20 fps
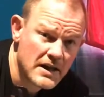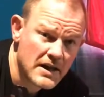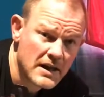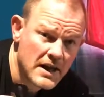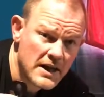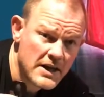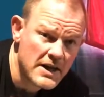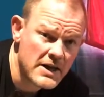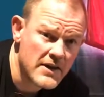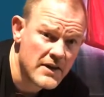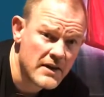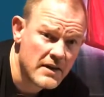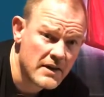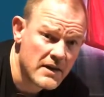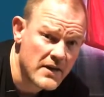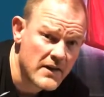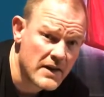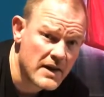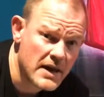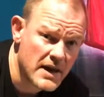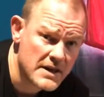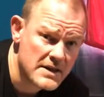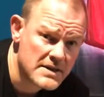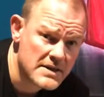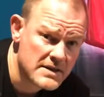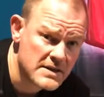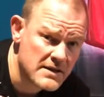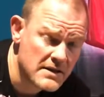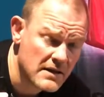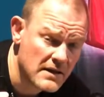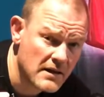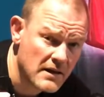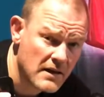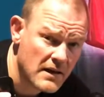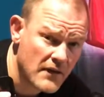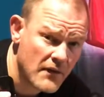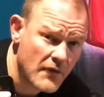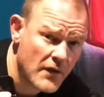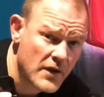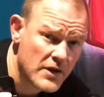In either case,
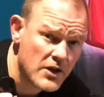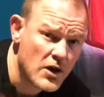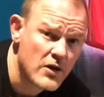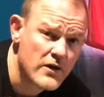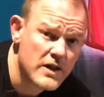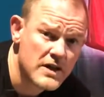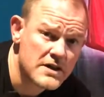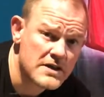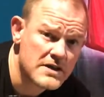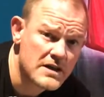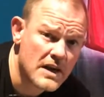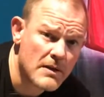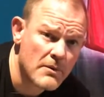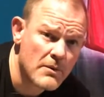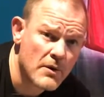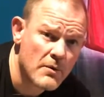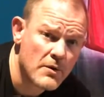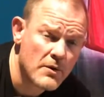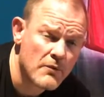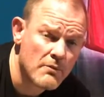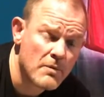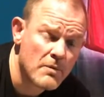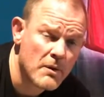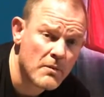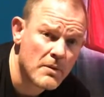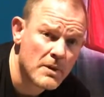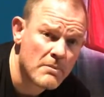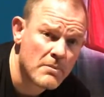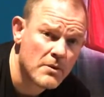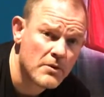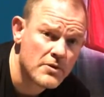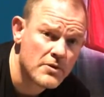if I'd known that to start with, I would have probably pulled